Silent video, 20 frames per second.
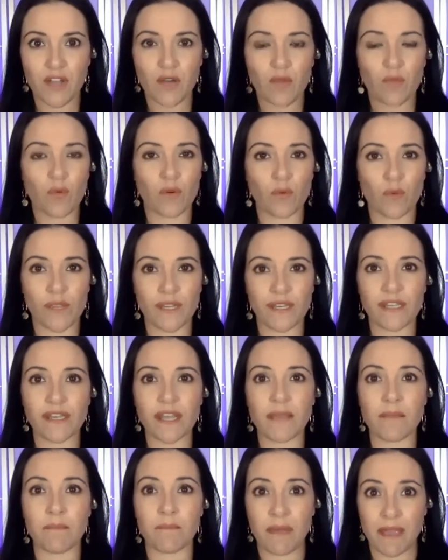When we need
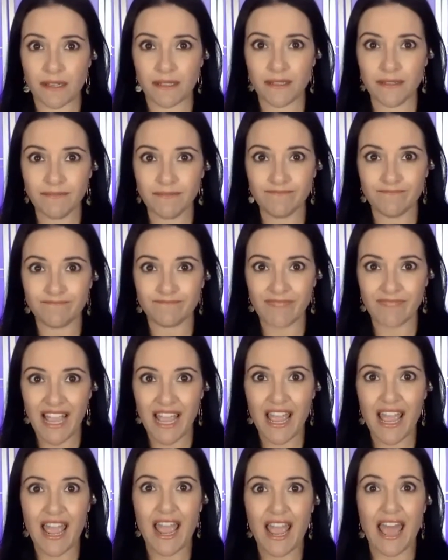a big
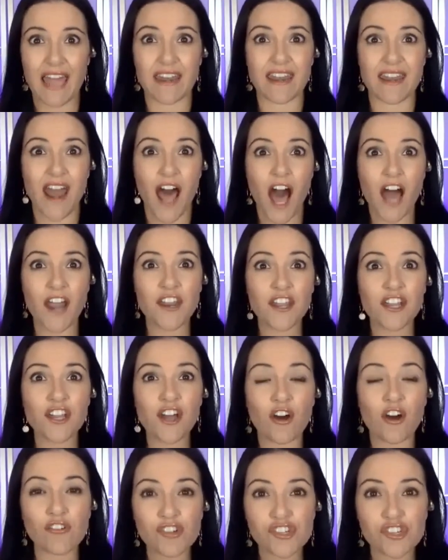and
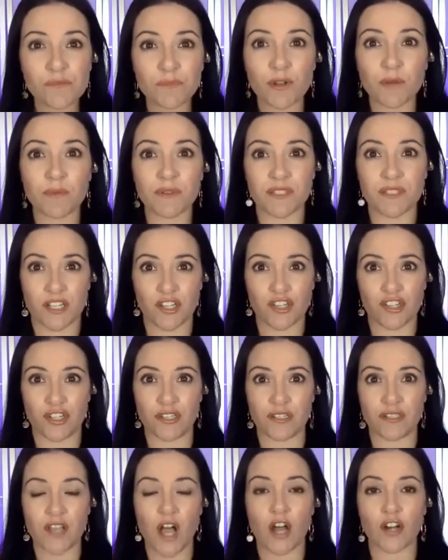non-negotiable
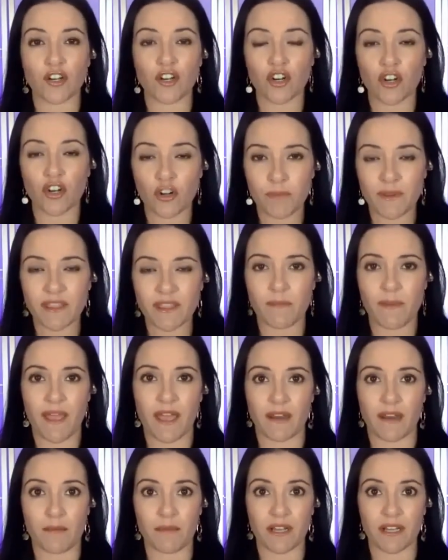positions on curbing the
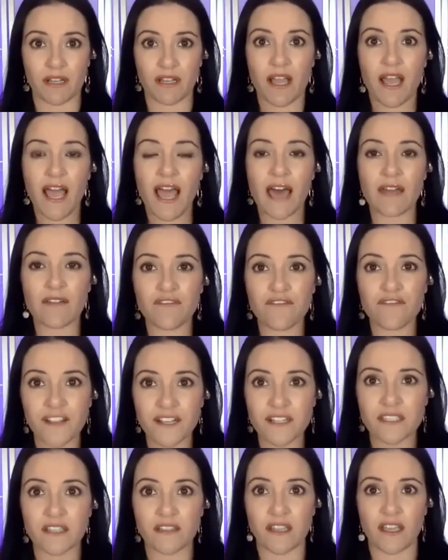pandemic and
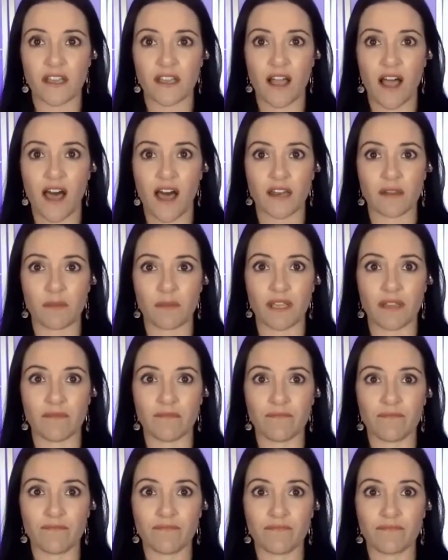fixing the economy.
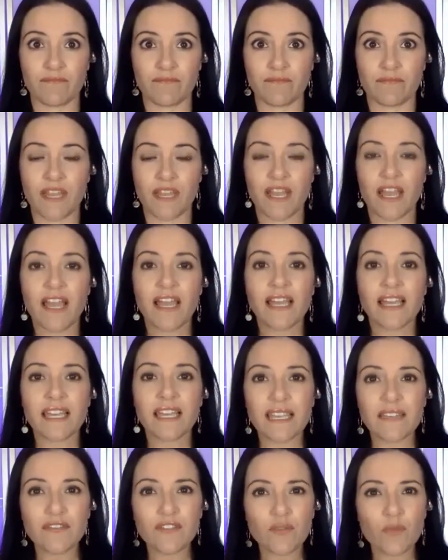
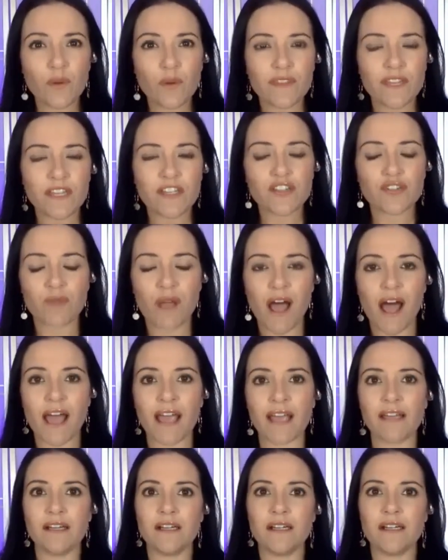Even when they
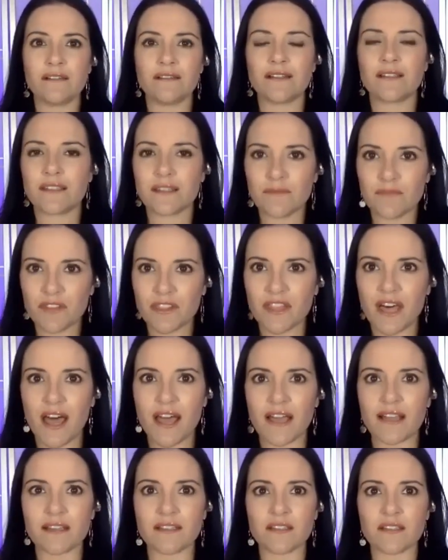try to
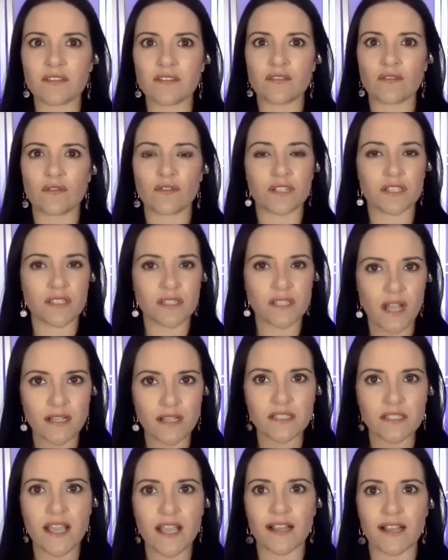sympathize or
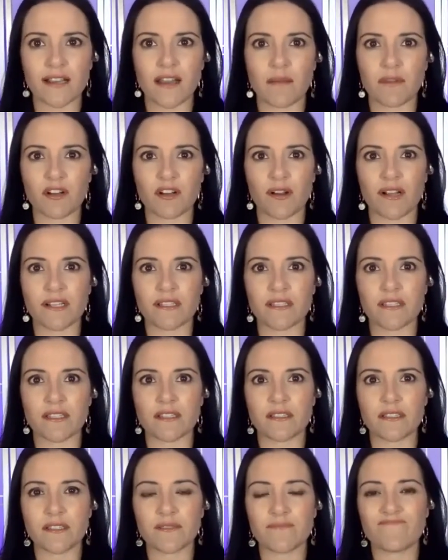discuss the economic
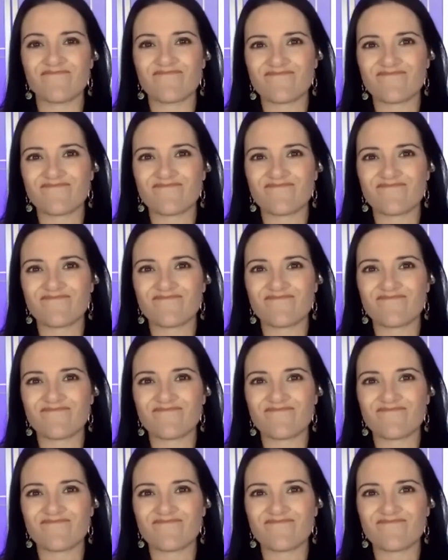crisis,